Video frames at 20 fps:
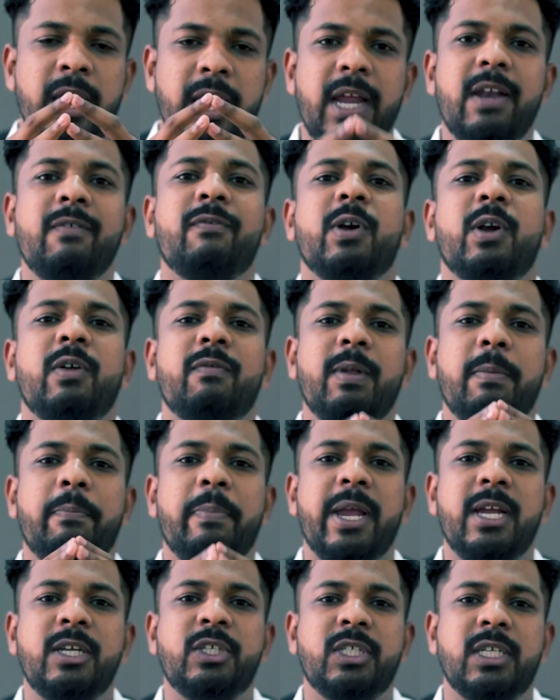in front of the
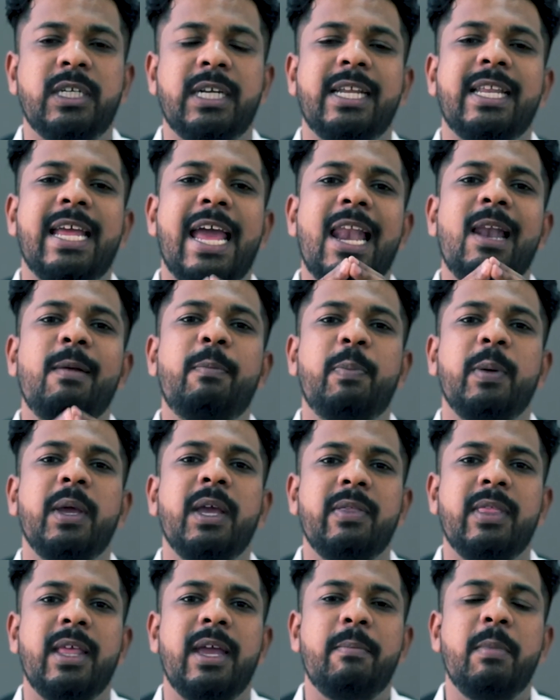patient and
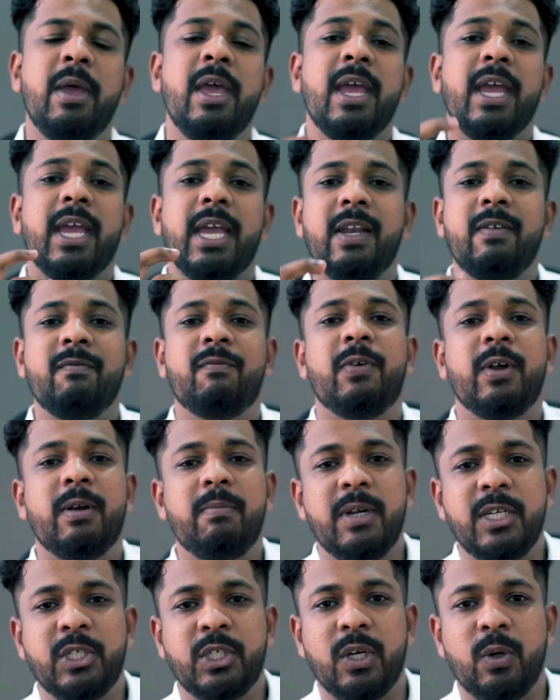helping them
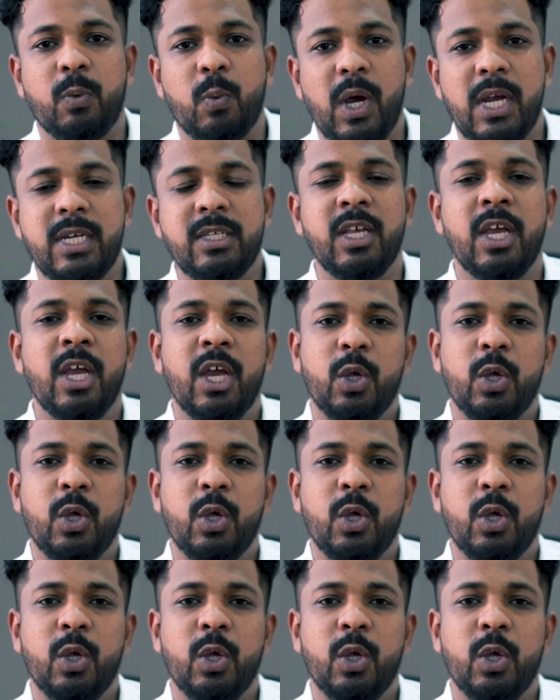information wise,